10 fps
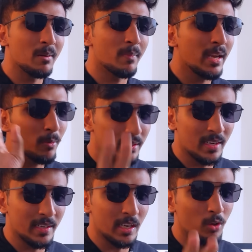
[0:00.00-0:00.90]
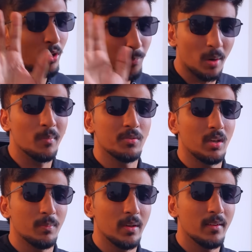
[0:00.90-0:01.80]
that in mind while selecting your problem
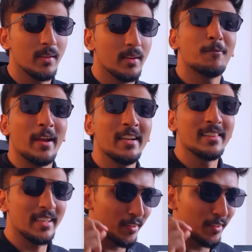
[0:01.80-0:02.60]
statement. Then the final